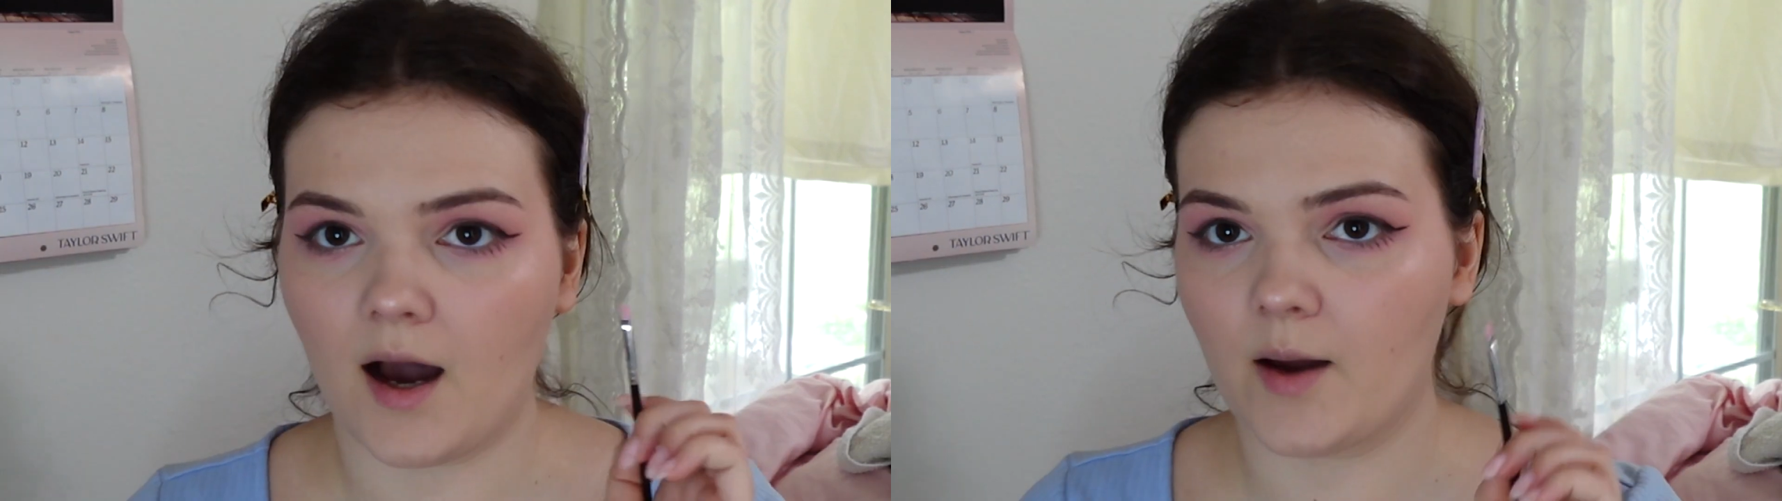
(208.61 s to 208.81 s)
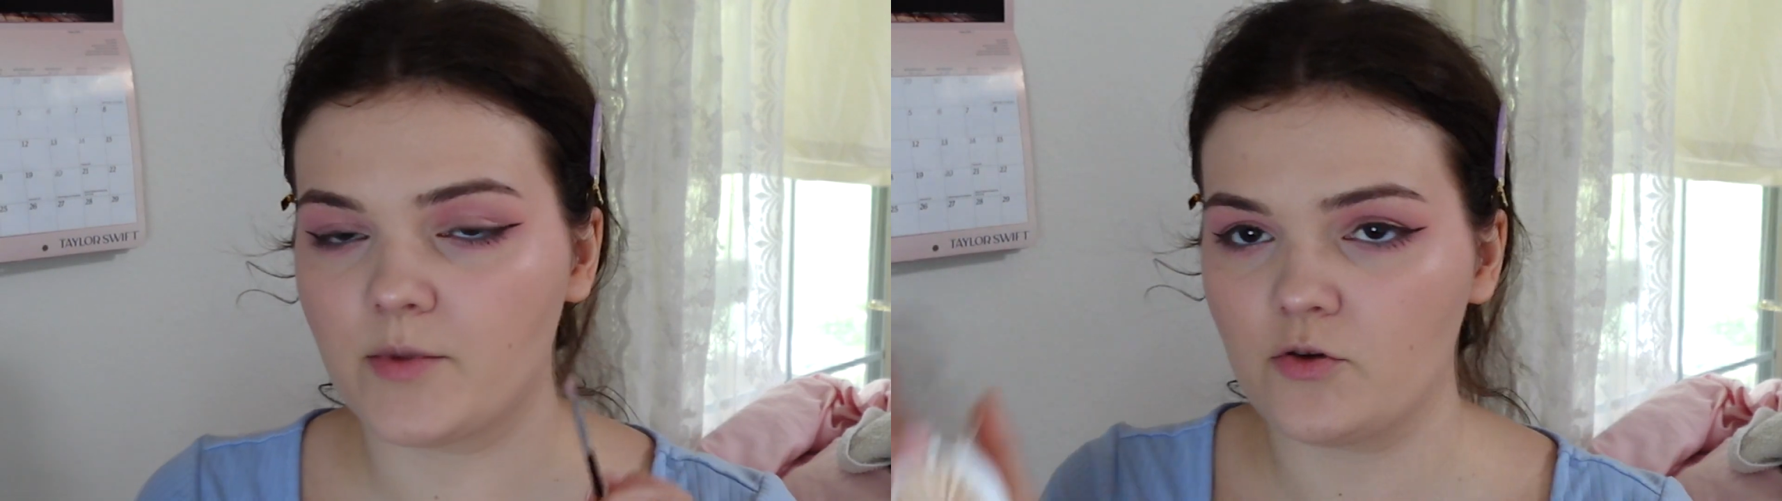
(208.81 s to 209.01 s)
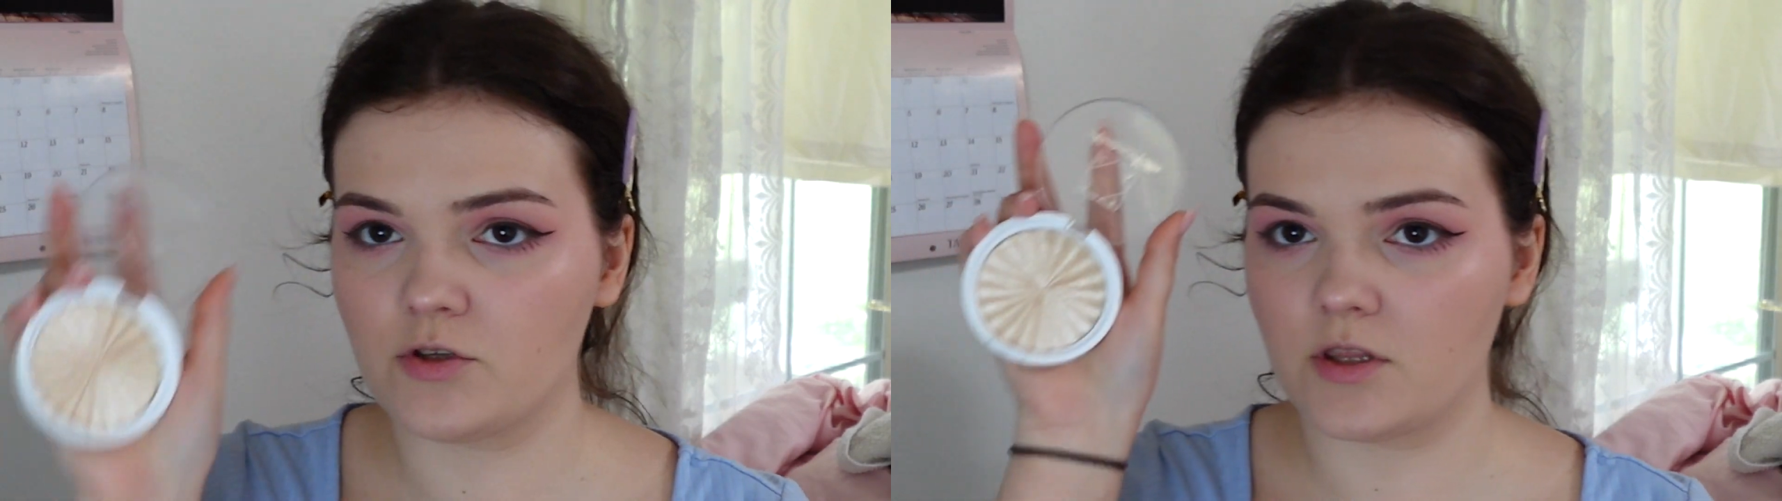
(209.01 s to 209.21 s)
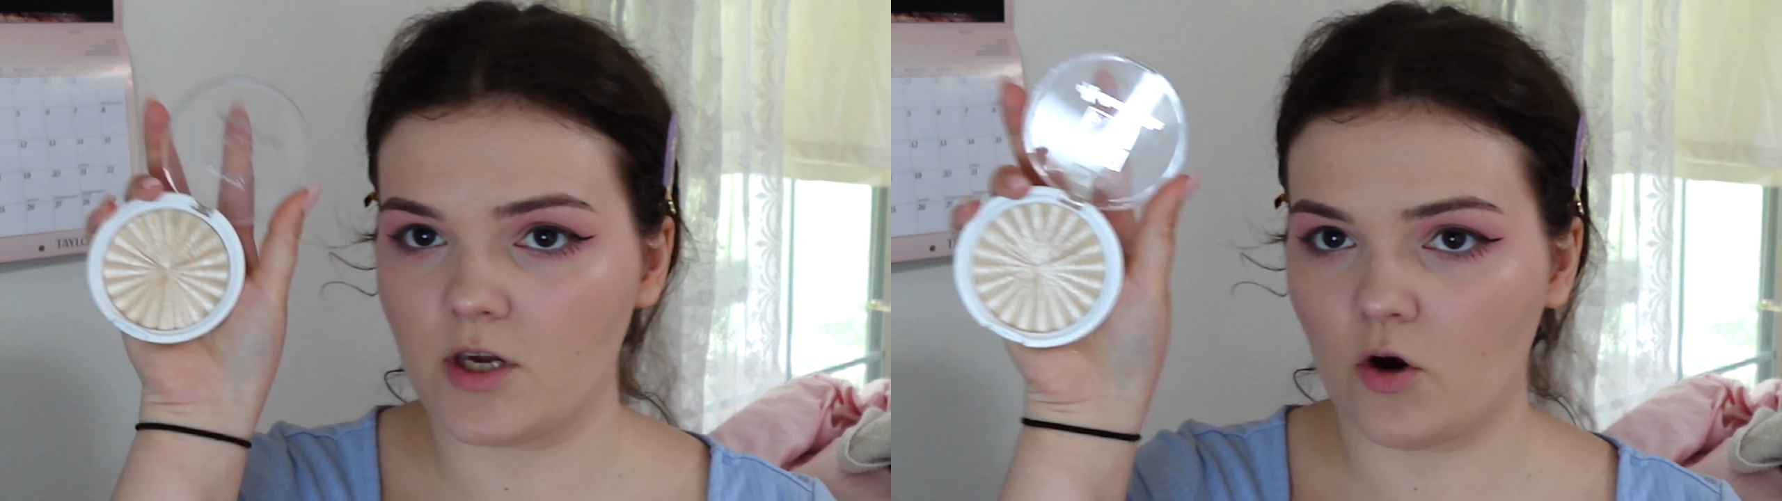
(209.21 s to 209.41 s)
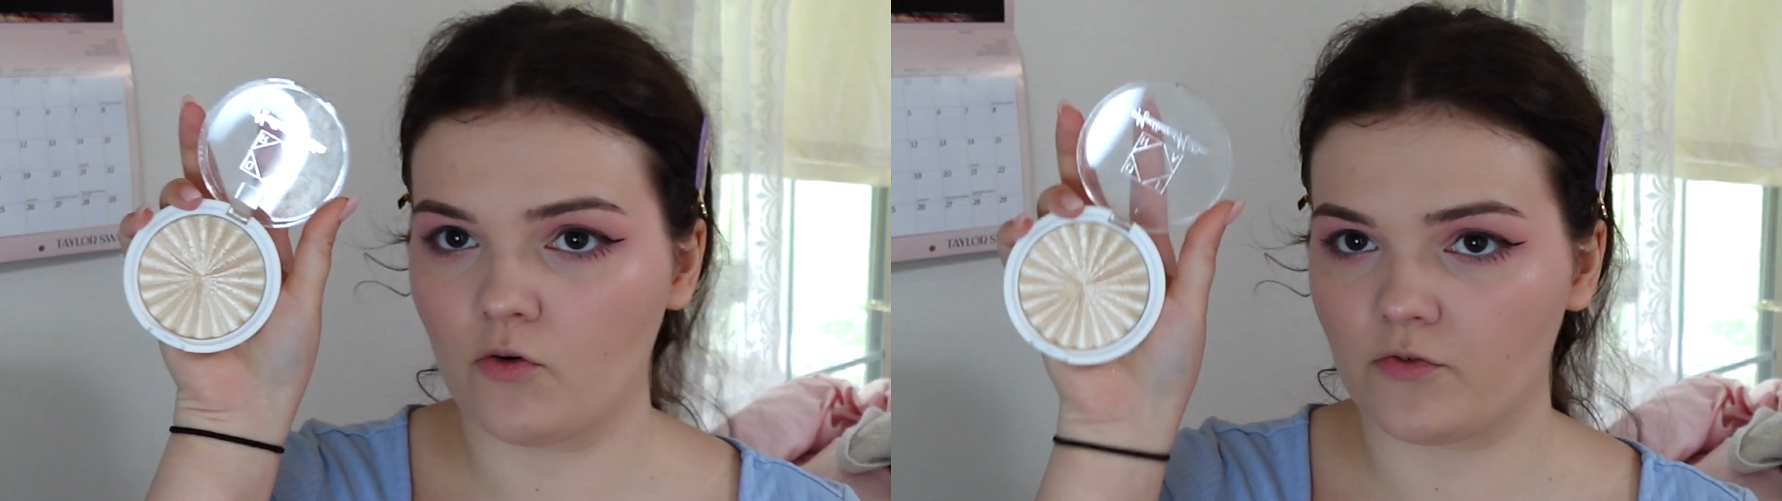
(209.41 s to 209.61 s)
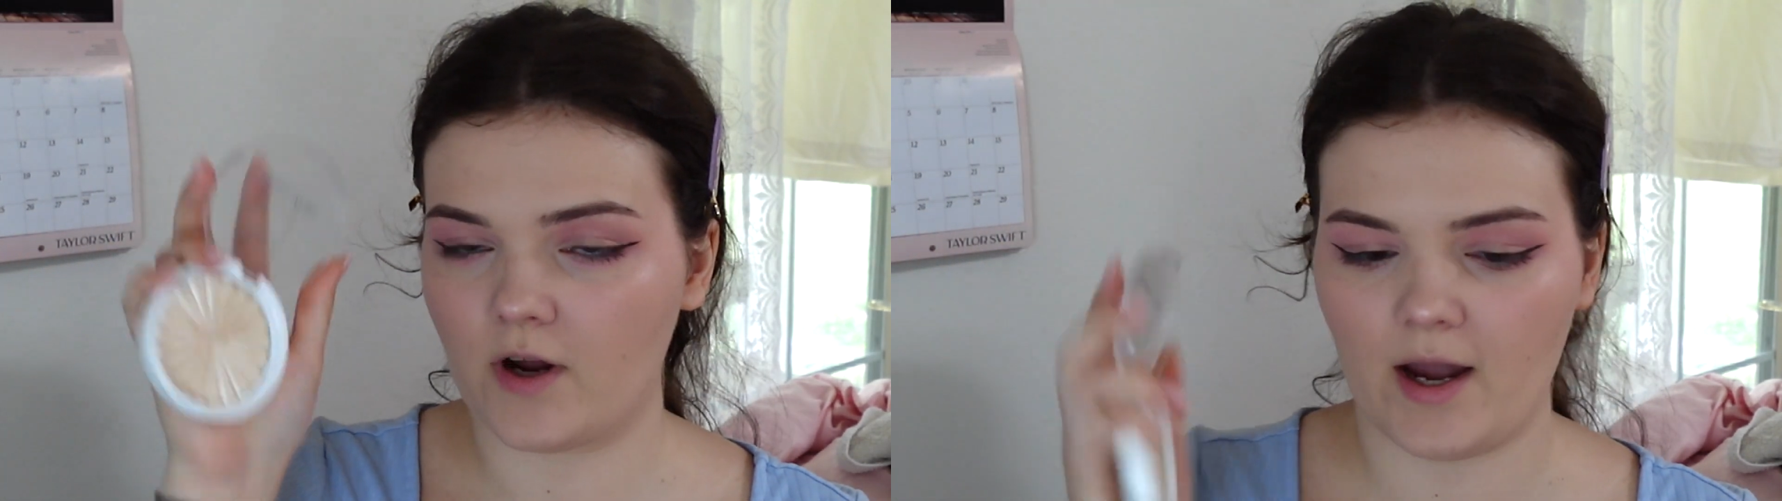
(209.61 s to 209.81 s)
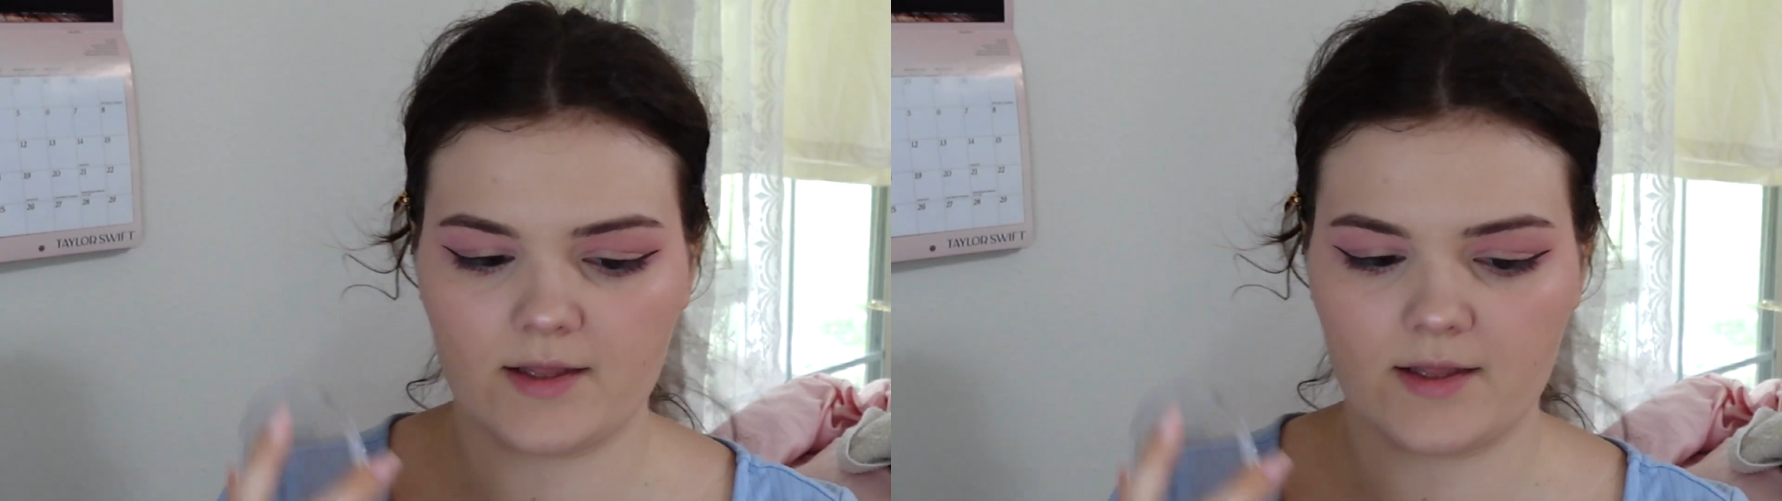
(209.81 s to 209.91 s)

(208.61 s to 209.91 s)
I'm using the Ofra